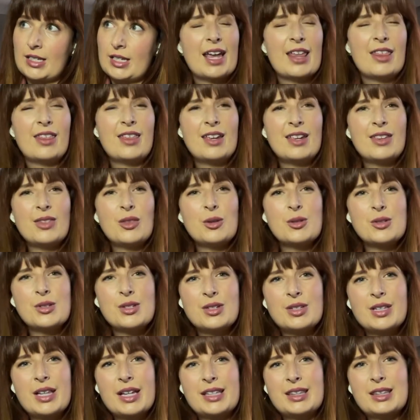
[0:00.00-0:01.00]
I think those
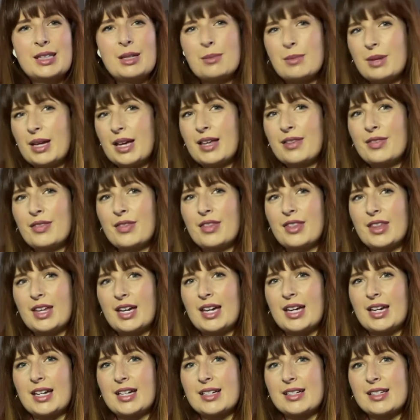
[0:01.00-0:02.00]
are like the main
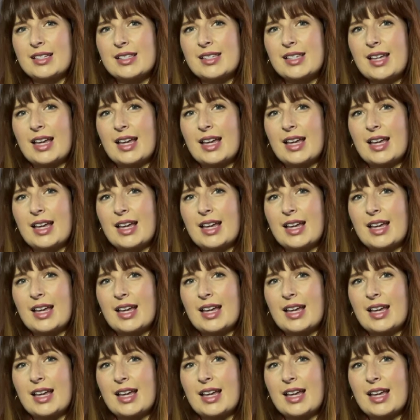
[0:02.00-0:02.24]
things,